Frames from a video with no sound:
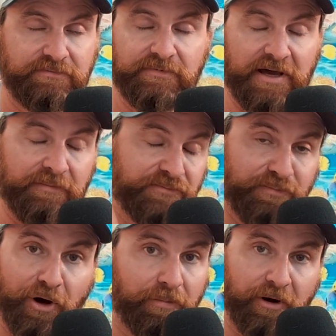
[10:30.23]
I'm
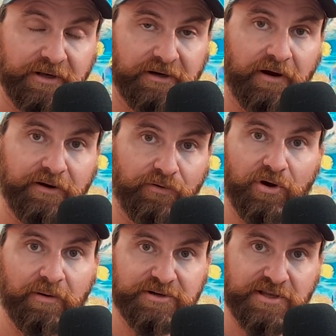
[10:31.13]
ballparking here. I don't know
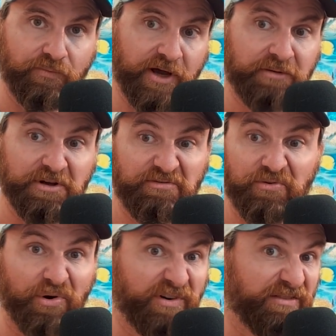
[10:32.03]
how much they weigh, but
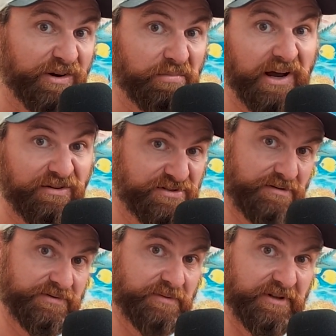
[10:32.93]
400 or 500
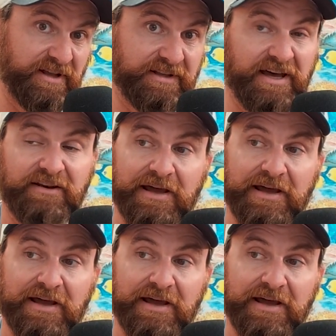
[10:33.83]
pounds, something like that.